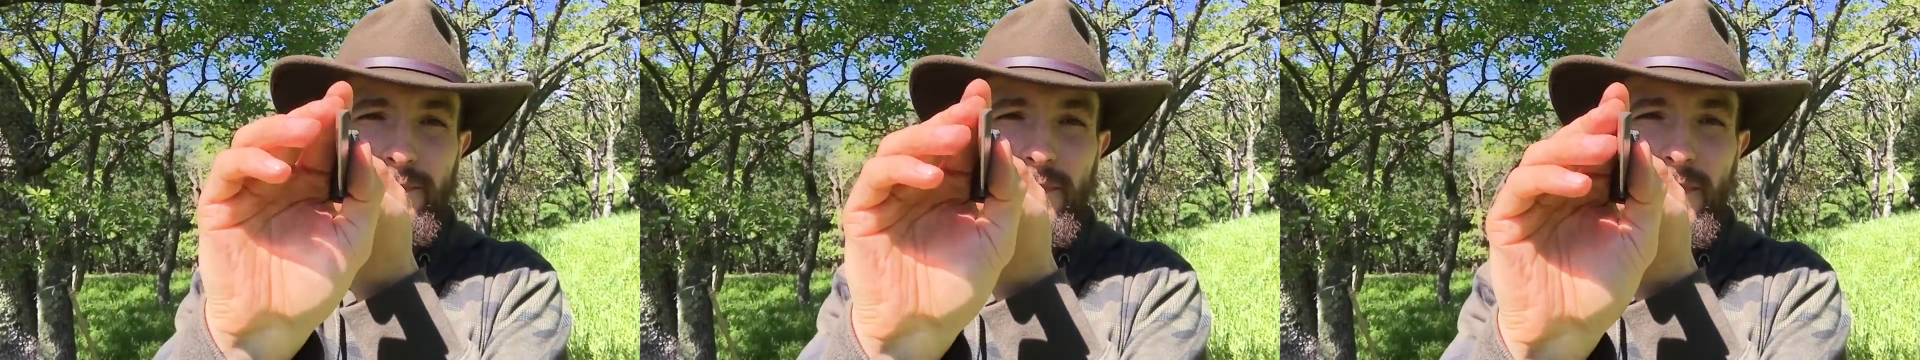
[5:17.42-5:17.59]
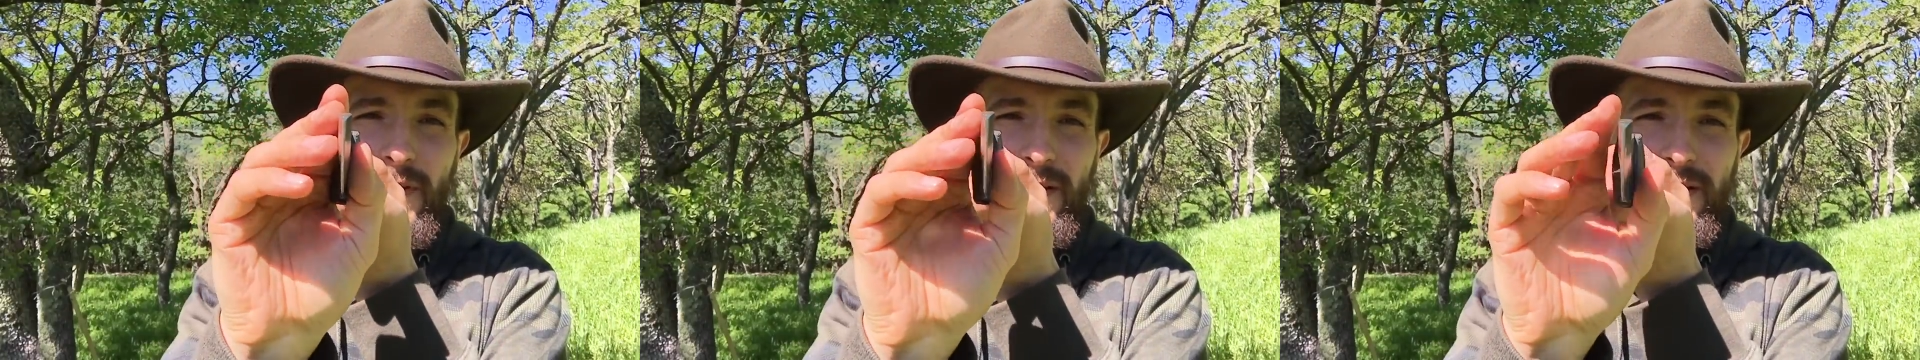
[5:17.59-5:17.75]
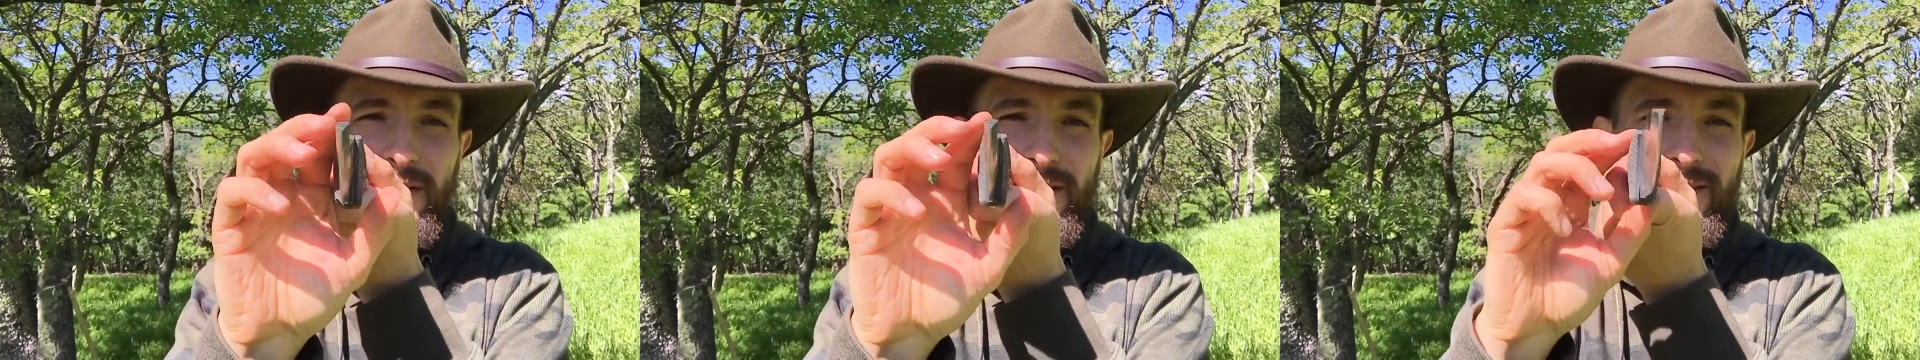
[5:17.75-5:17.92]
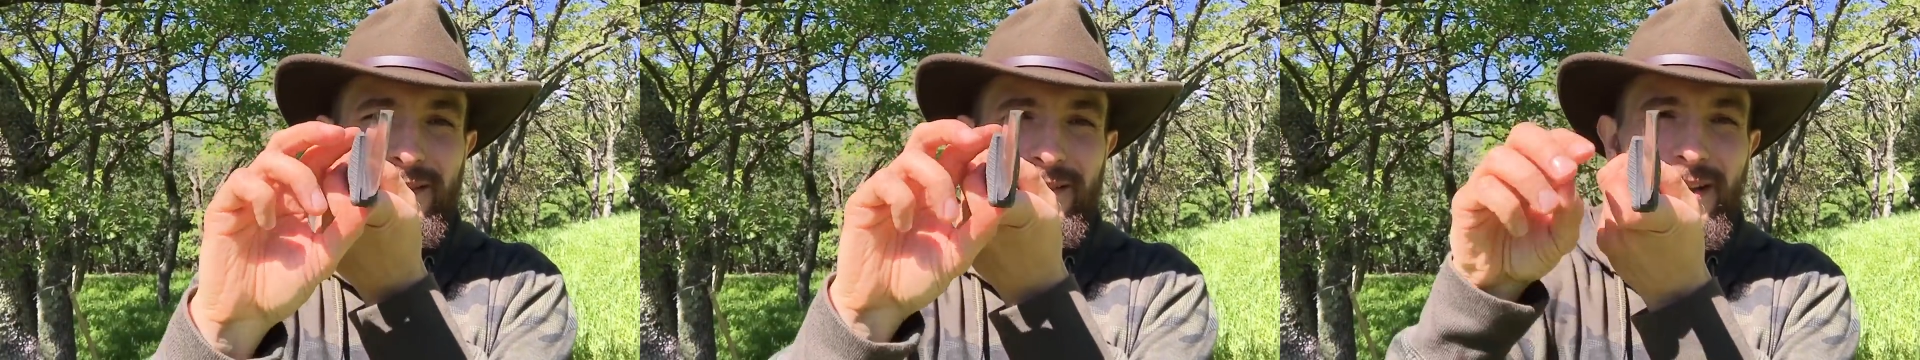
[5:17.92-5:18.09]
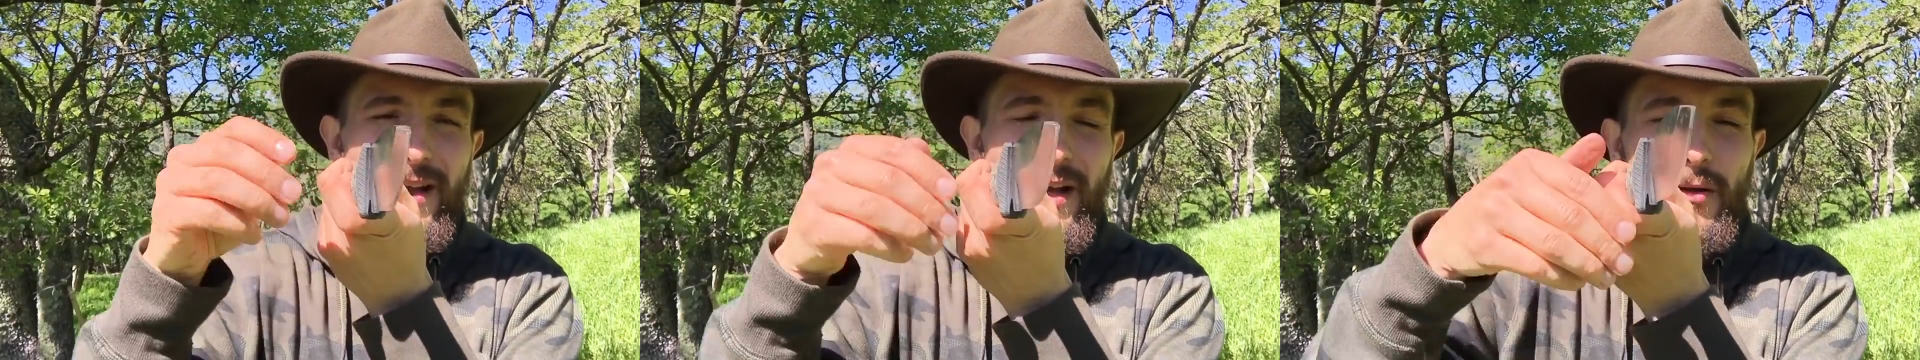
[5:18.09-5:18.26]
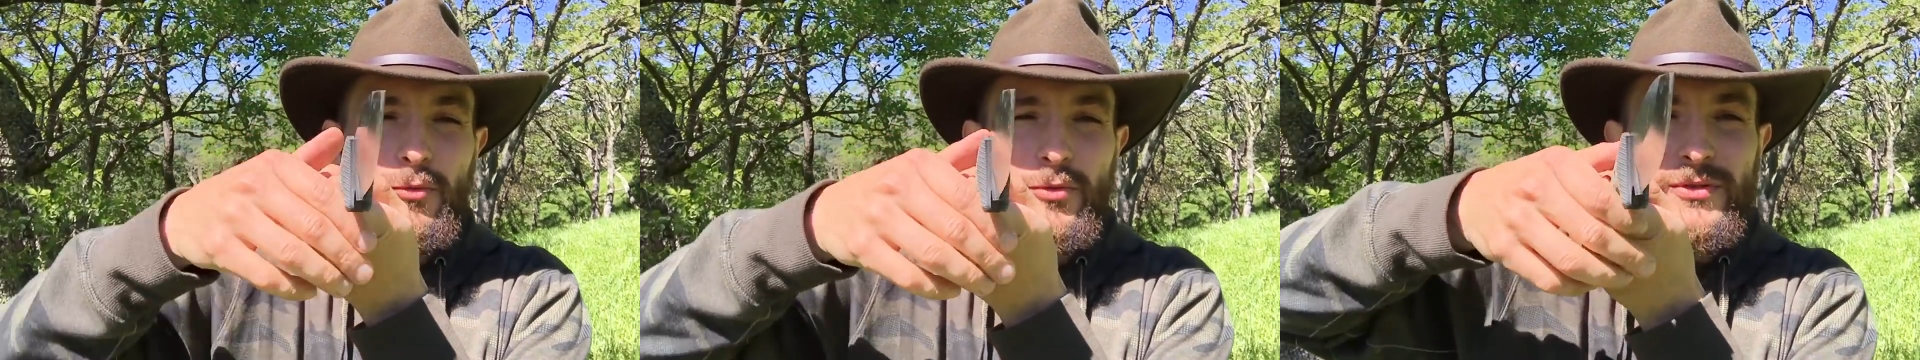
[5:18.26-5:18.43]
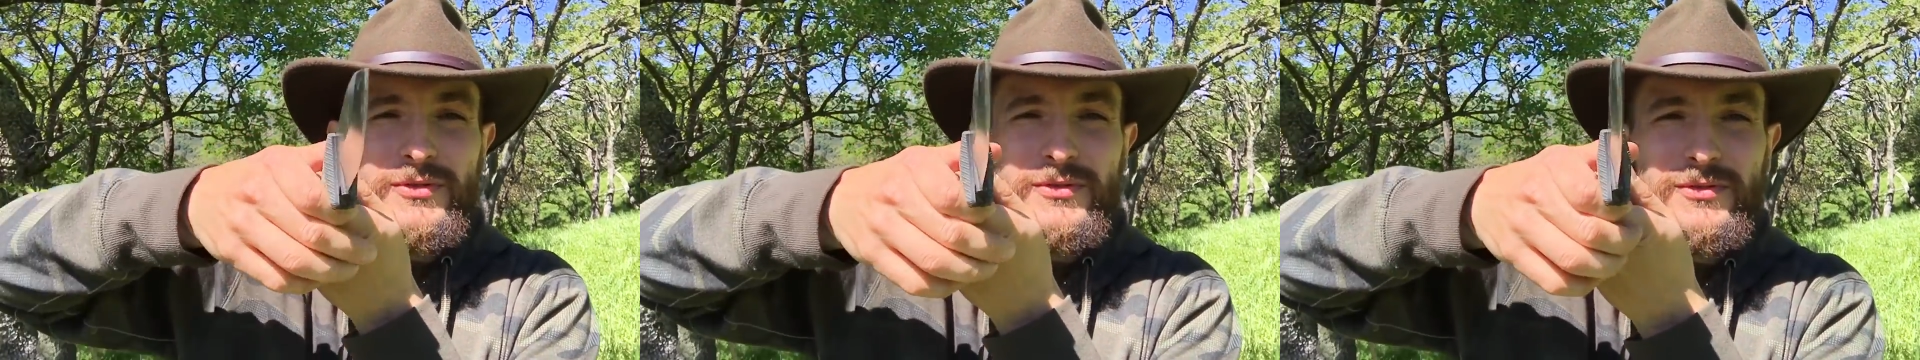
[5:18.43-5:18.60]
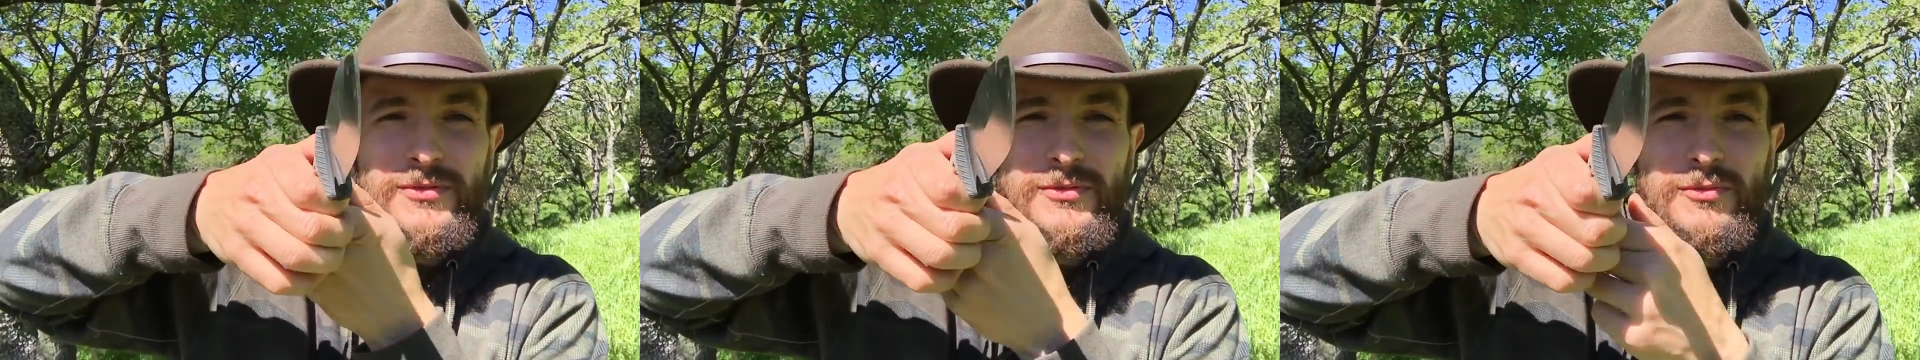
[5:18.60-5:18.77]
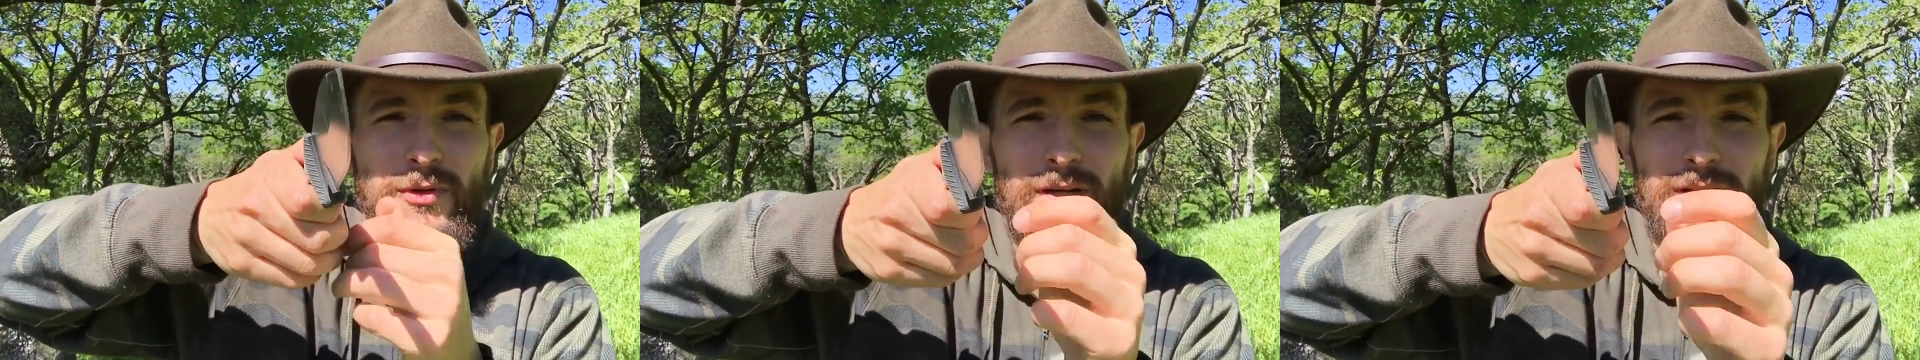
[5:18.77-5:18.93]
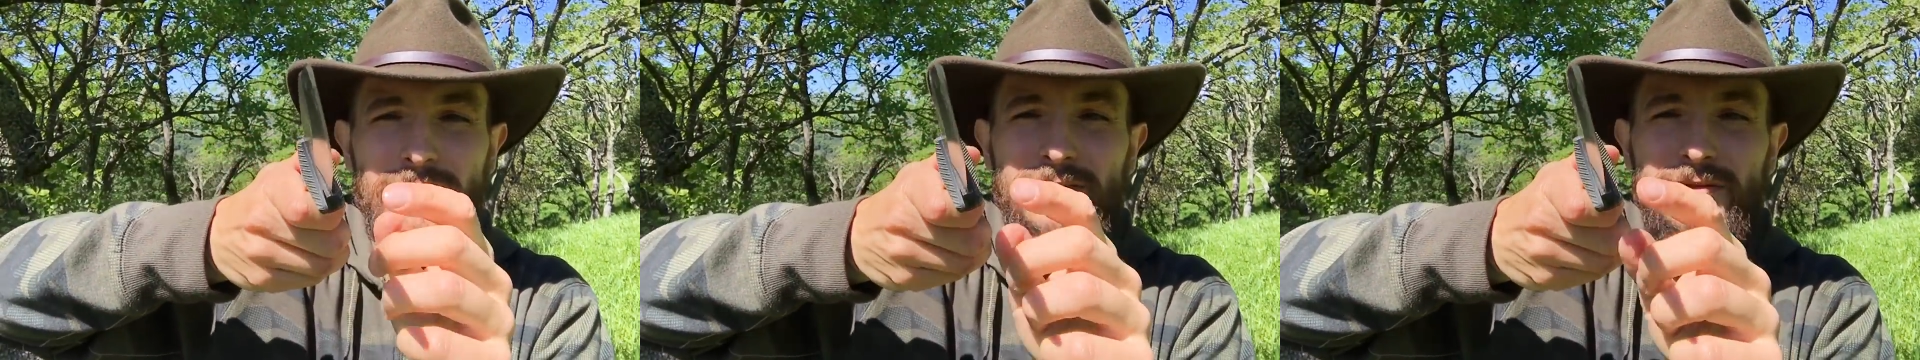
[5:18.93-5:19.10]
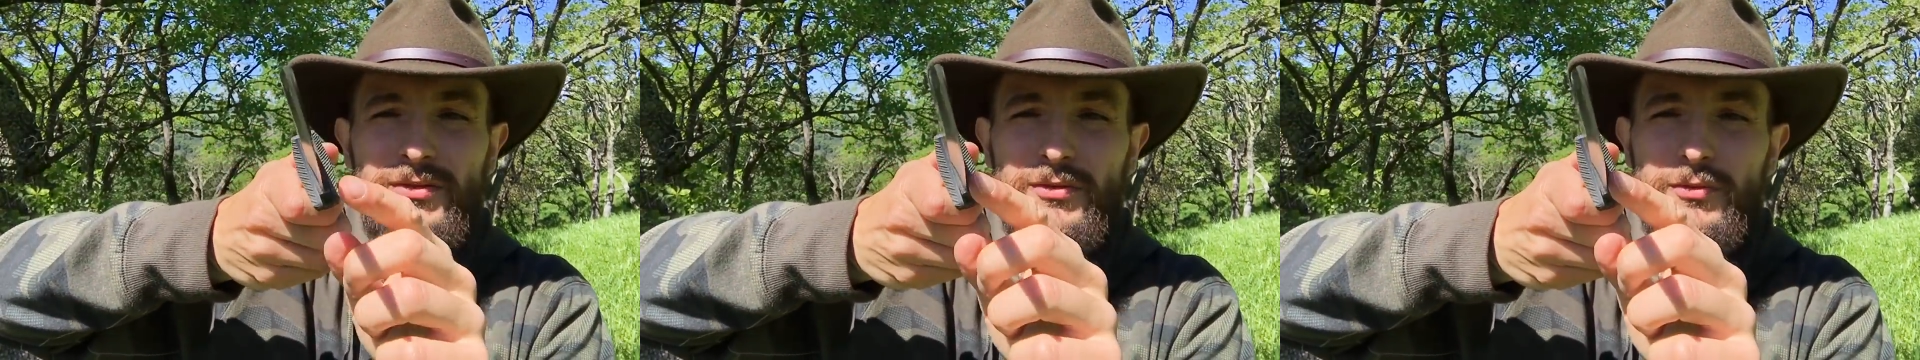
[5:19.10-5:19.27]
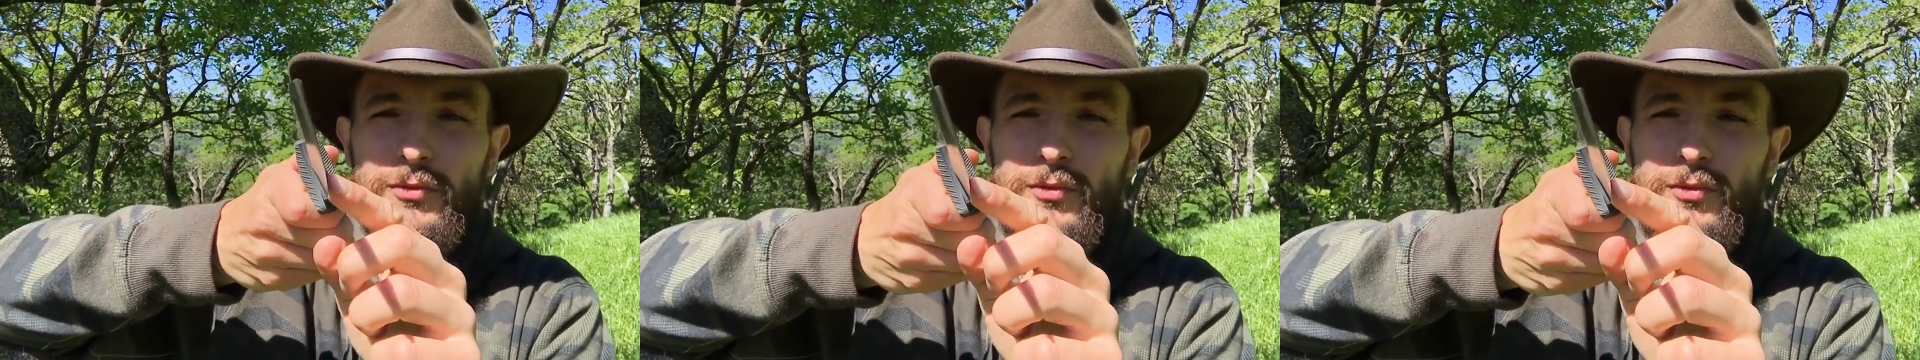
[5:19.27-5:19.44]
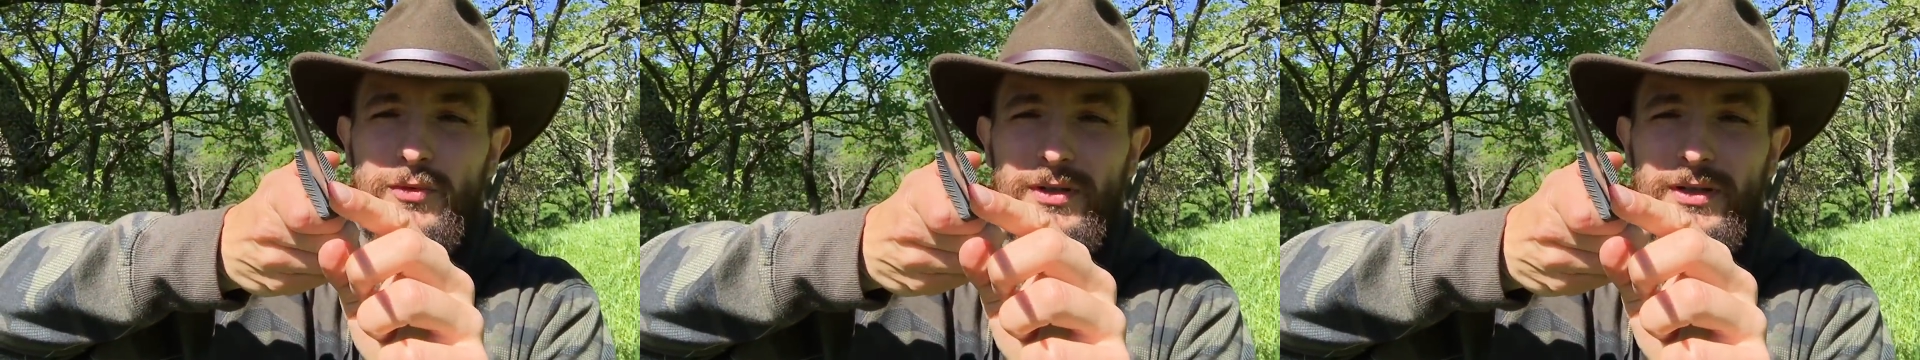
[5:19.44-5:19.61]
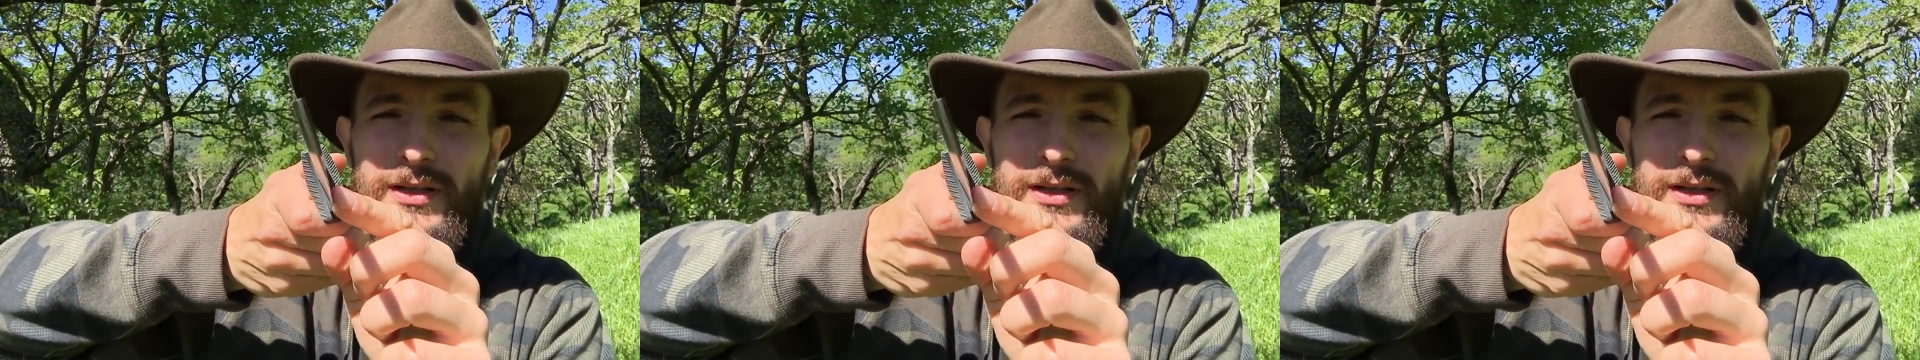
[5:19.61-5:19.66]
that I was trying to